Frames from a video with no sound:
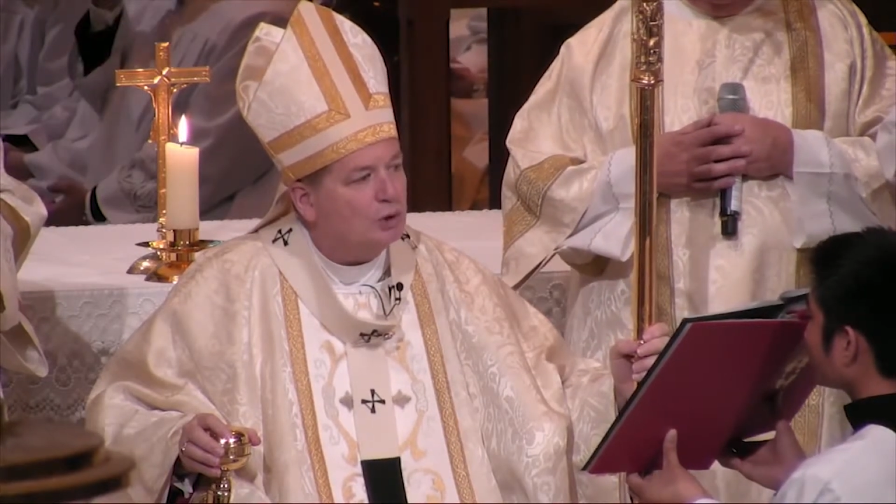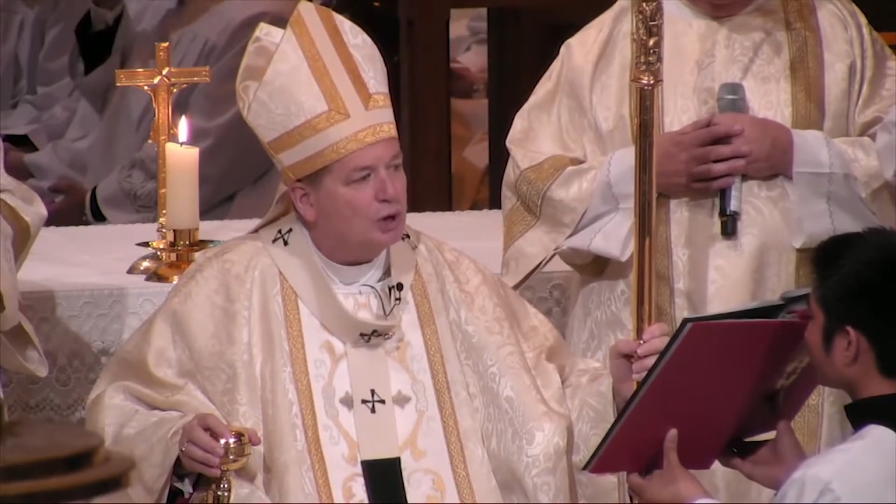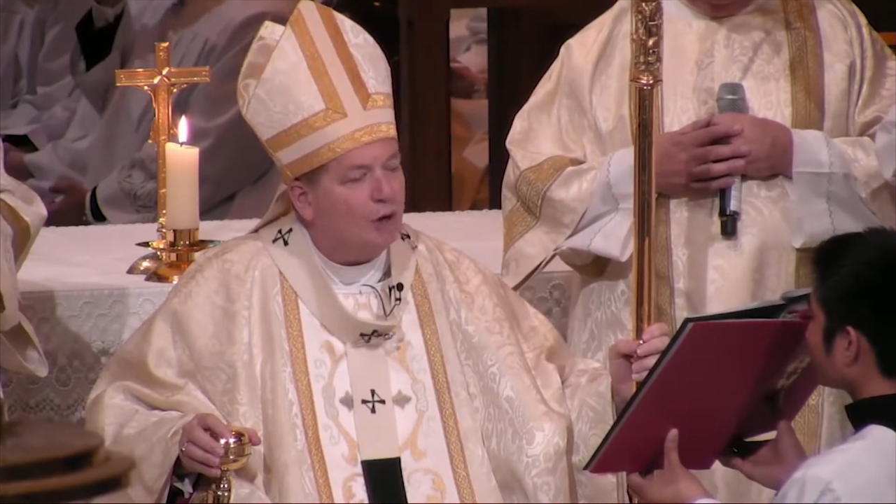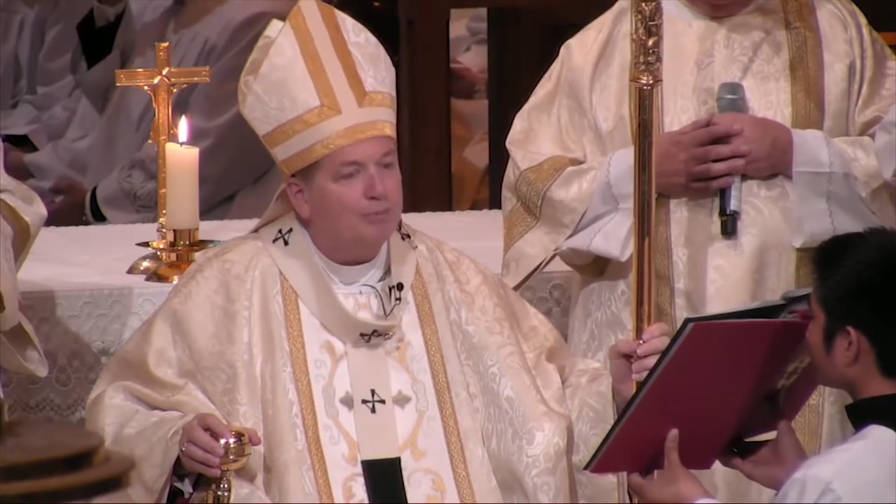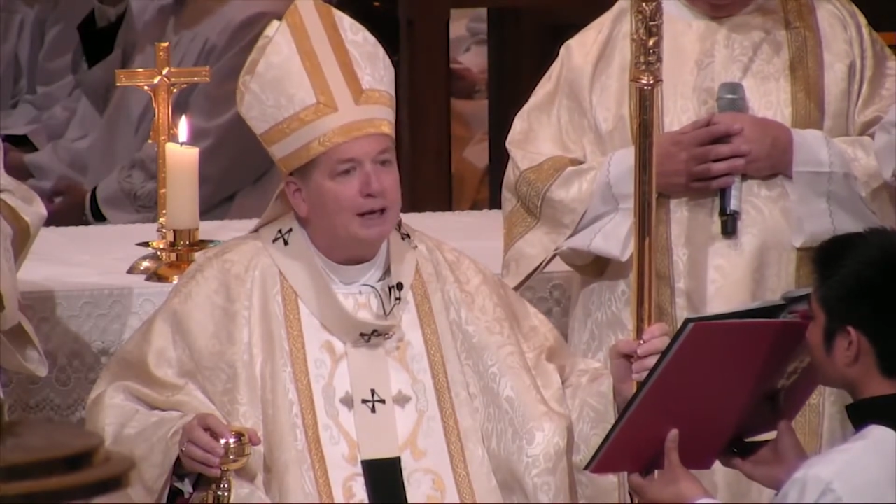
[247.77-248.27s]

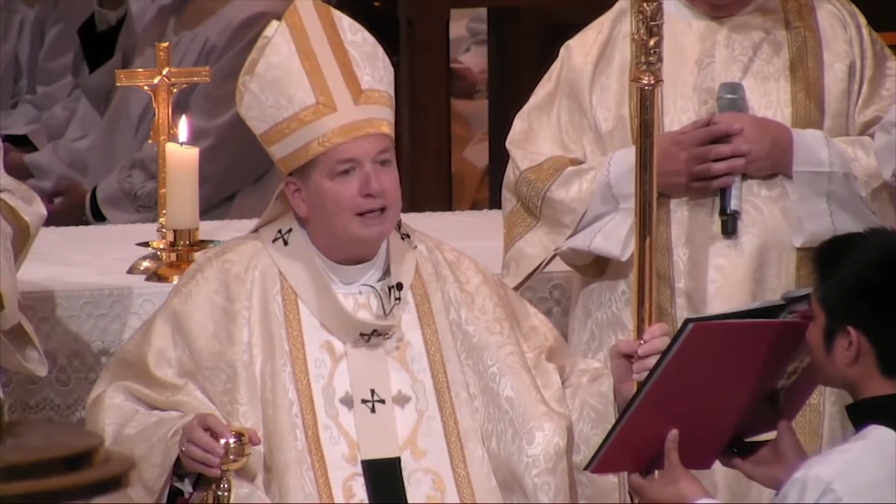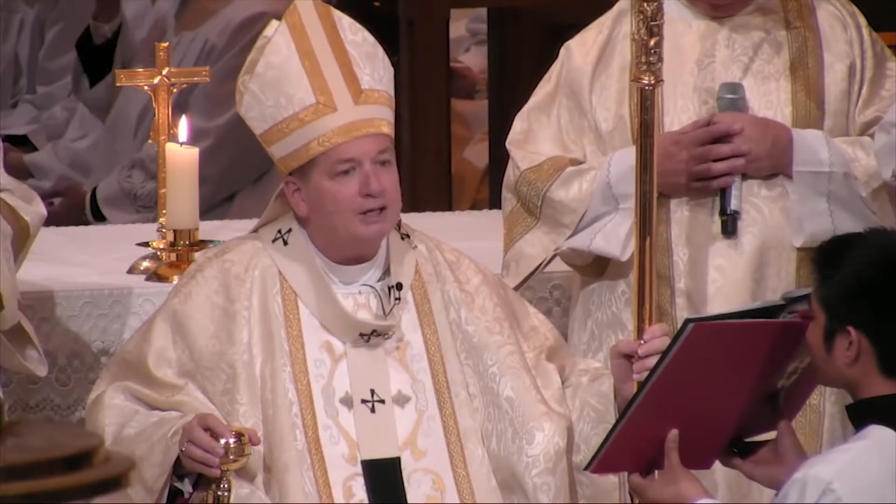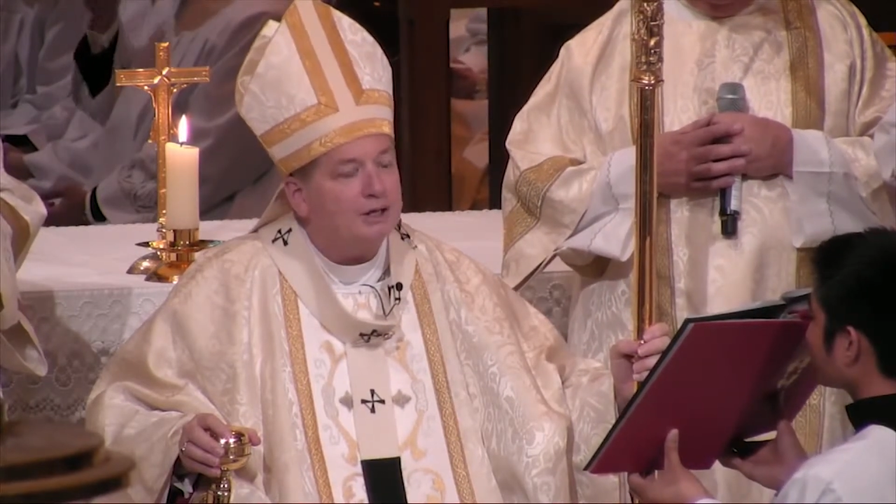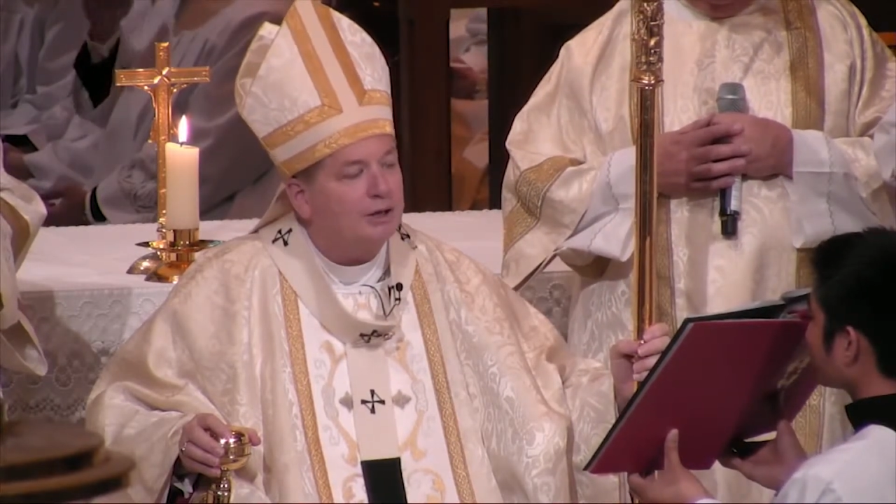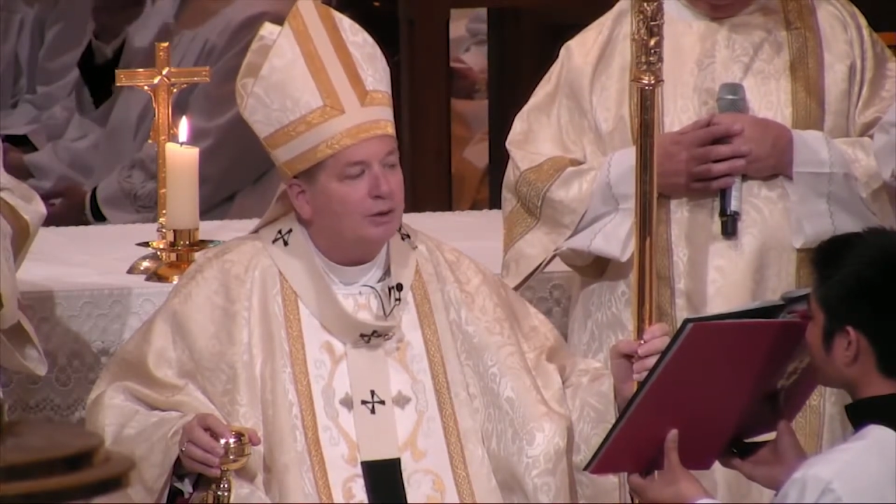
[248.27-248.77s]

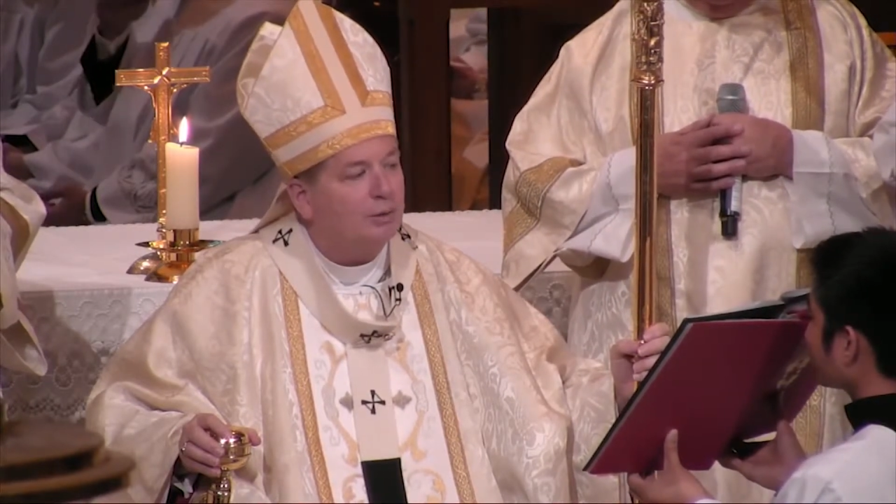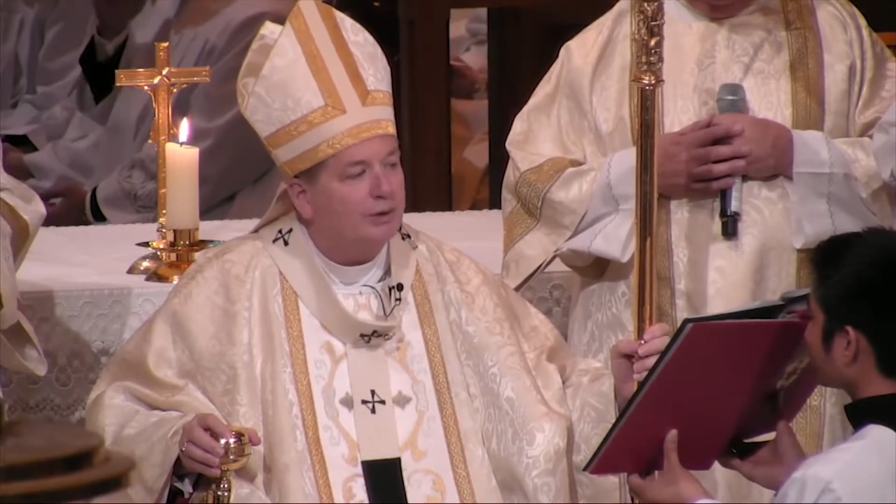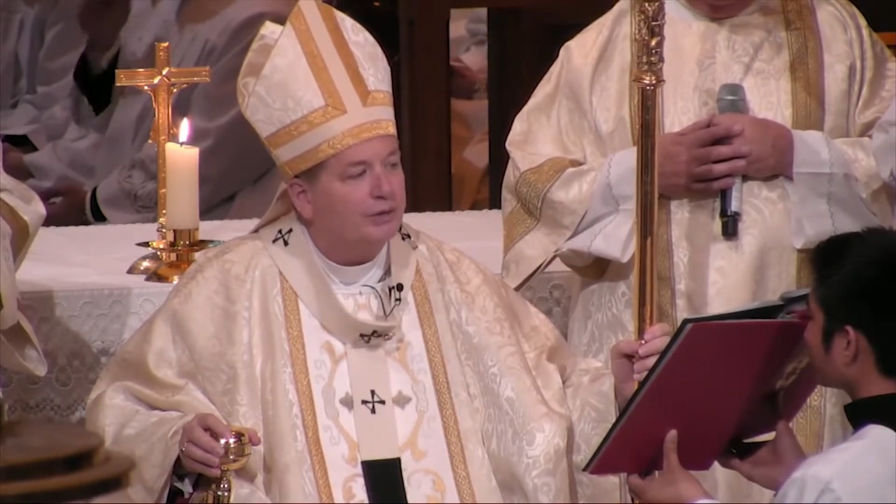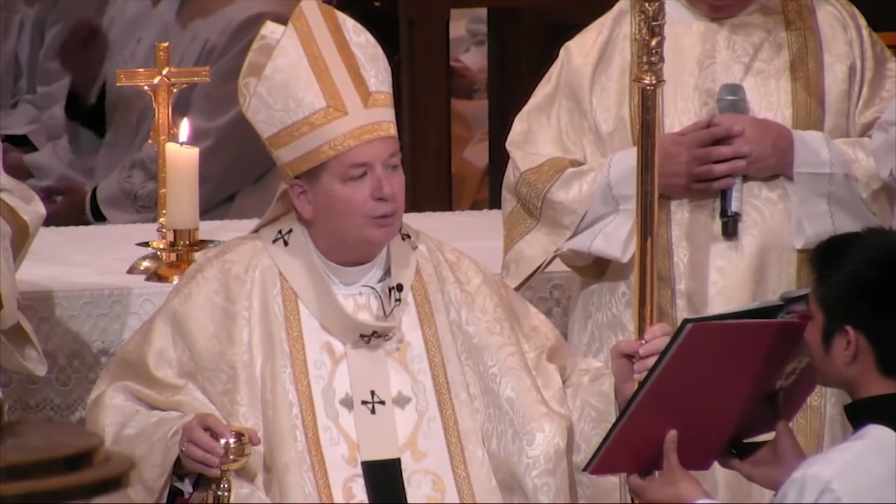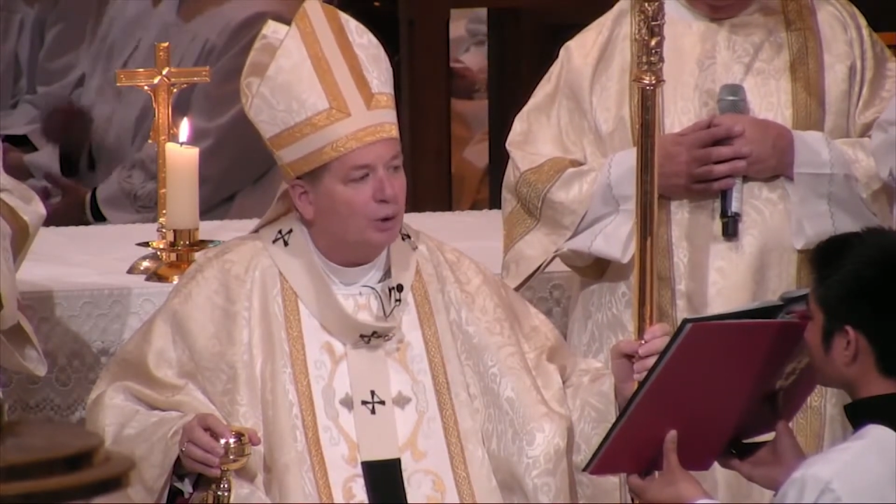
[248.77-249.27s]
combat
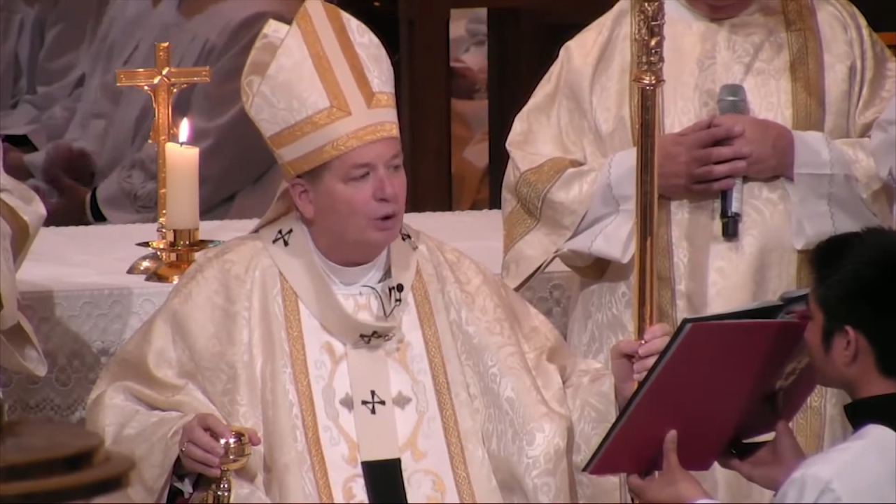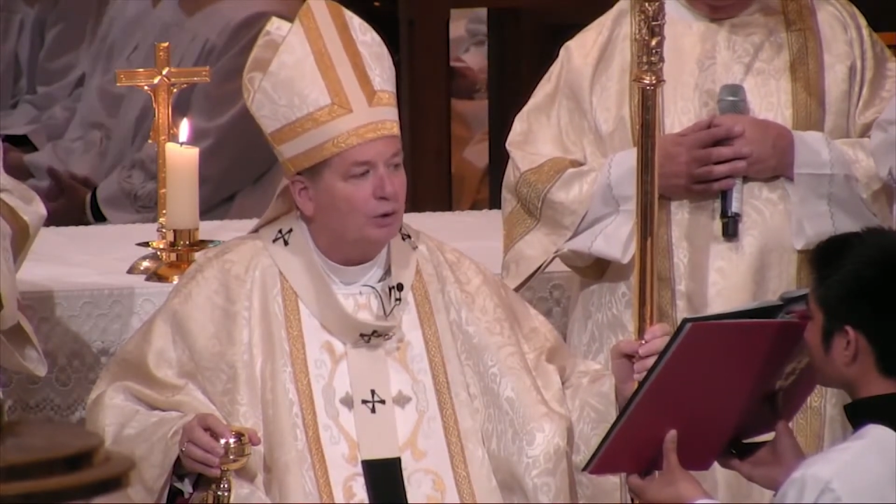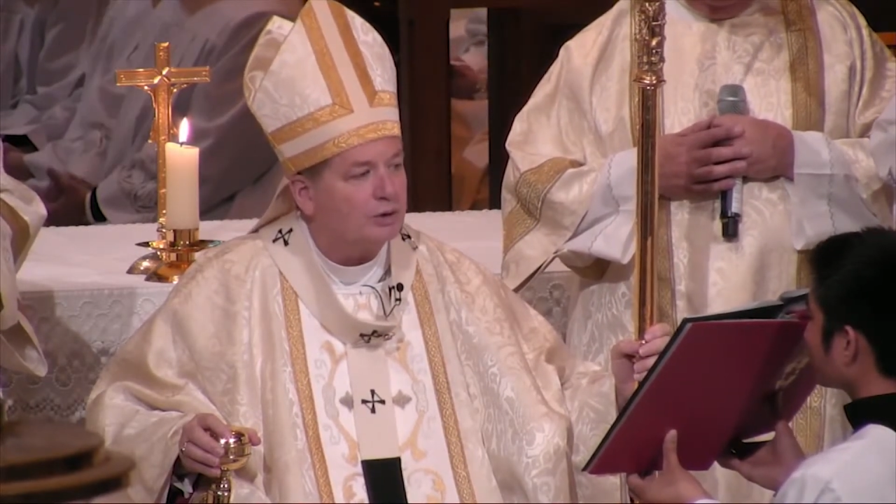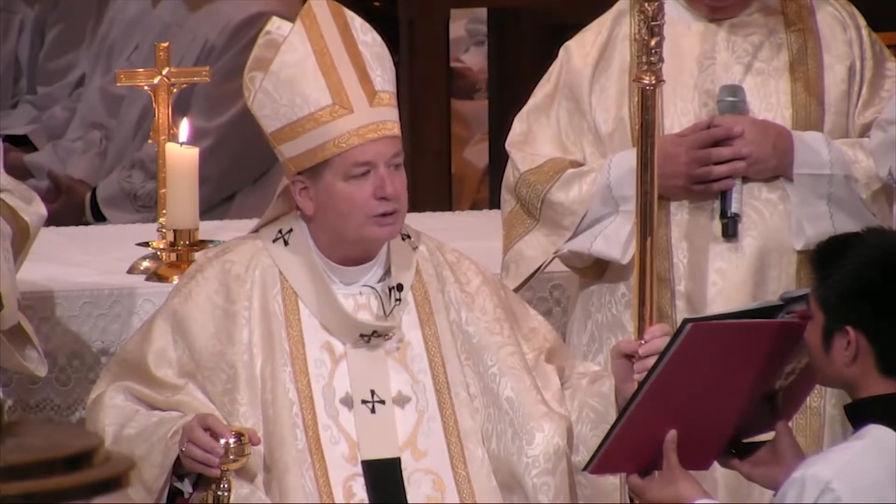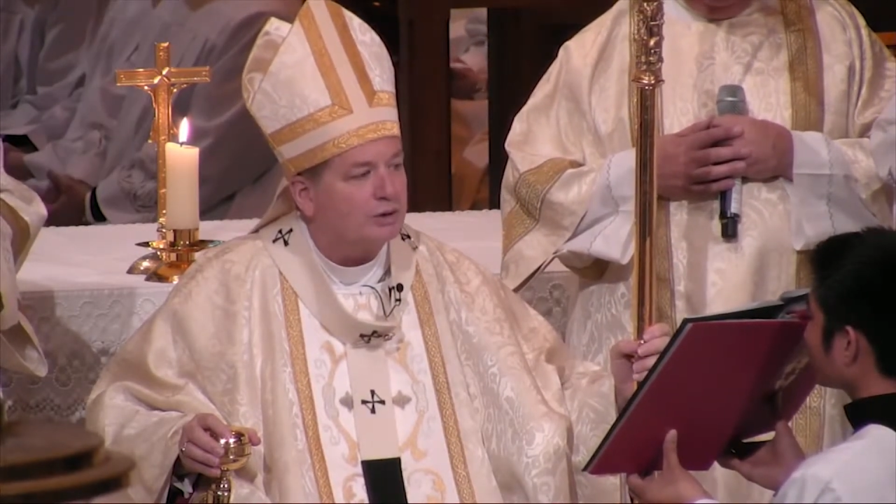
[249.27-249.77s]
with the world,